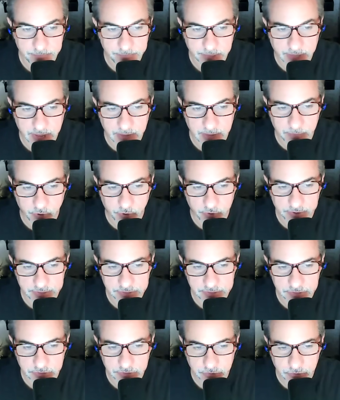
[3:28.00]
The
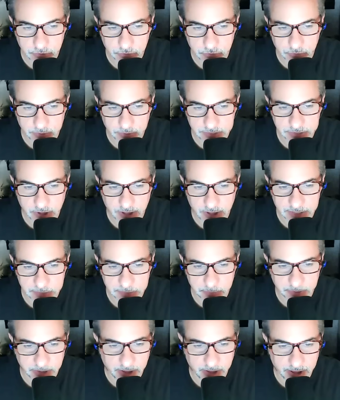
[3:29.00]
keyboardist, who was
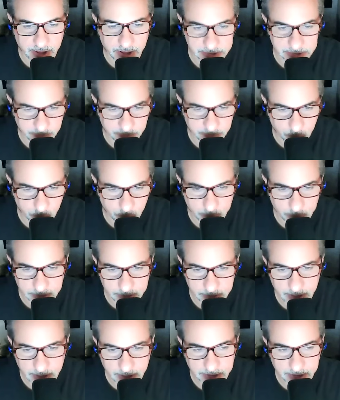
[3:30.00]
hospitalized for one
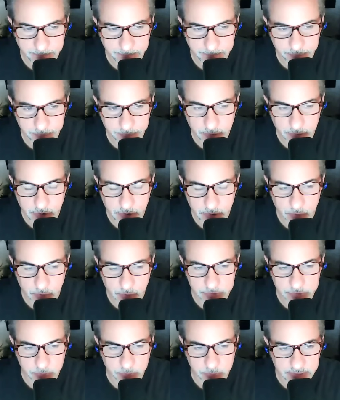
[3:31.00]
night,
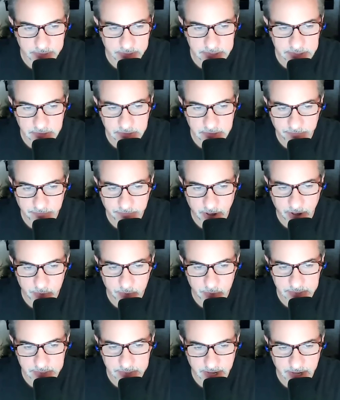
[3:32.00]
was released the
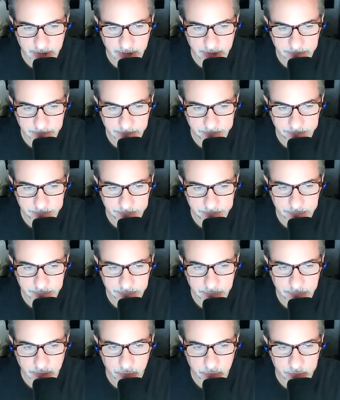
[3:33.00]
following day
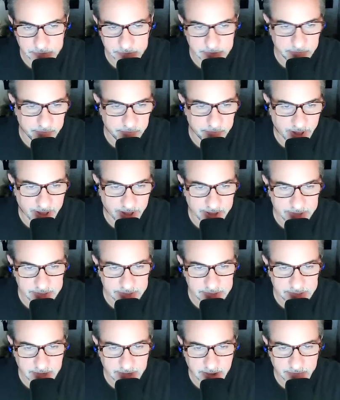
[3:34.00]
and was
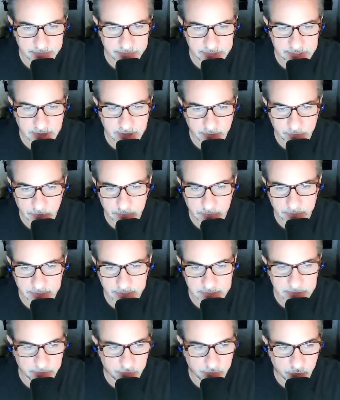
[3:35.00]
advised to have several
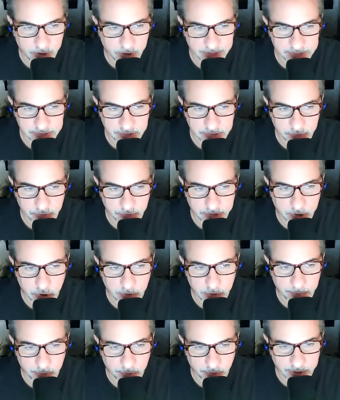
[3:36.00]
months of rest and
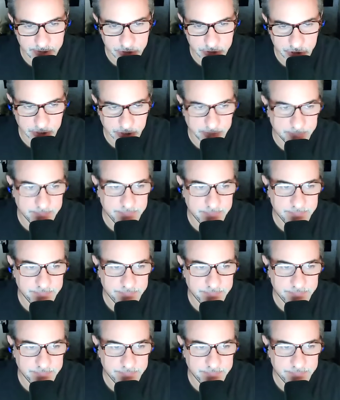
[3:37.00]
recuperation.